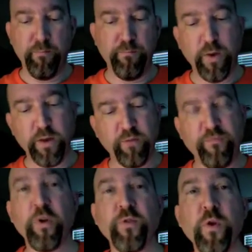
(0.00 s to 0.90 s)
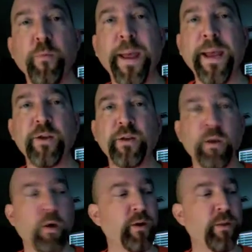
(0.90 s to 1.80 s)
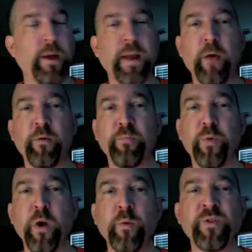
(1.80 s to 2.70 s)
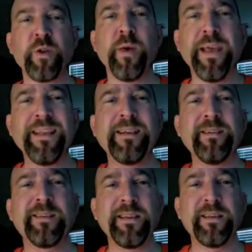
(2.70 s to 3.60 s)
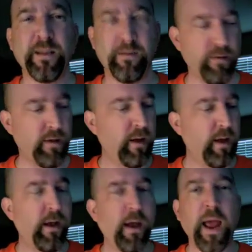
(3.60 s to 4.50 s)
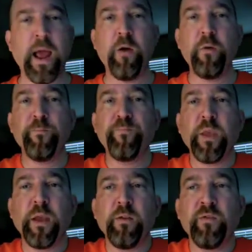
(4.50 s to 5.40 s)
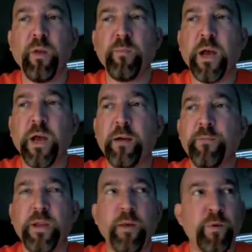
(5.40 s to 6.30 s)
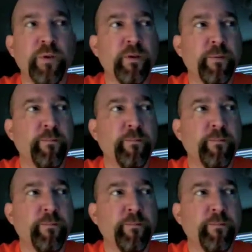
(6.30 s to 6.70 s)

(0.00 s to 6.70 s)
But in the first few pages, he talks about how his prayer was so inconsistent, how sometimes he was